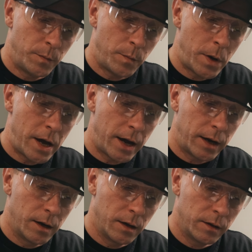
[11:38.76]

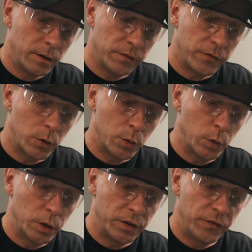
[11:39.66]
back and
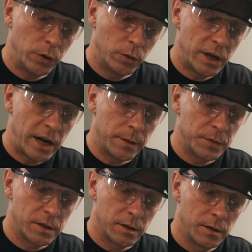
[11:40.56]
forward a few times